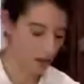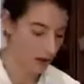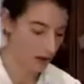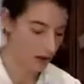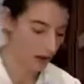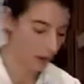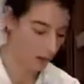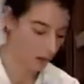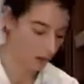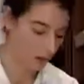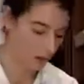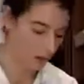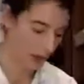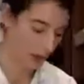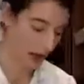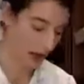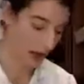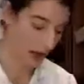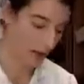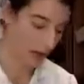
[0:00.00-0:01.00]
all of
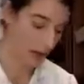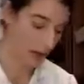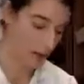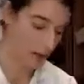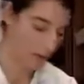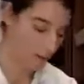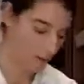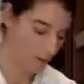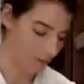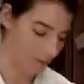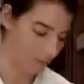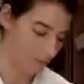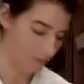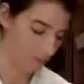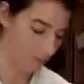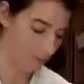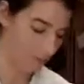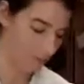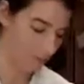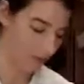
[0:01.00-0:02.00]
that
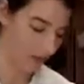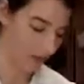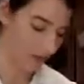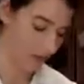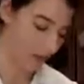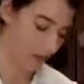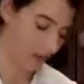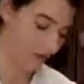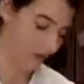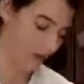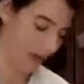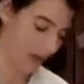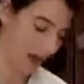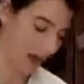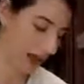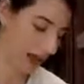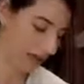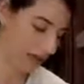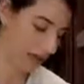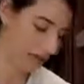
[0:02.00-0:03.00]
sulfuric
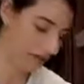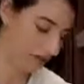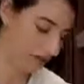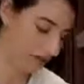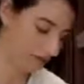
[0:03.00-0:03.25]
acid.